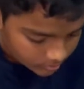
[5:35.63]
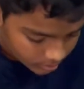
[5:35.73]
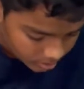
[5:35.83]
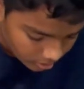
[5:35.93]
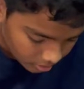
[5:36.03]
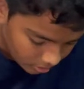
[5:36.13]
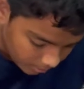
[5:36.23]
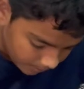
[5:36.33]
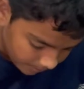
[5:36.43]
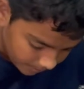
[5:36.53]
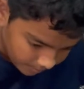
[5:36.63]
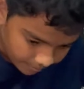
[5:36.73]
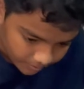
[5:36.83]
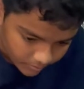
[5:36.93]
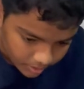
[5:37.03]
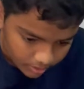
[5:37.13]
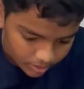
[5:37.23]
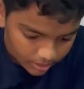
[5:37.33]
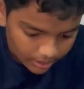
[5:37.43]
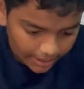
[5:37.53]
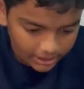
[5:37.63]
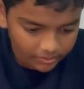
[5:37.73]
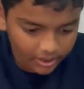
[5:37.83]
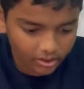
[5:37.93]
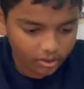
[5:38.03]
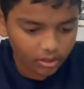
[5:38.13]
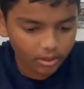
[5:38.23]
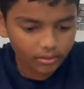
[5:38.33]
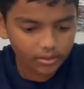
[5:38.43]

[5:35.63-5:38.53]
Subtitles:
So as we told,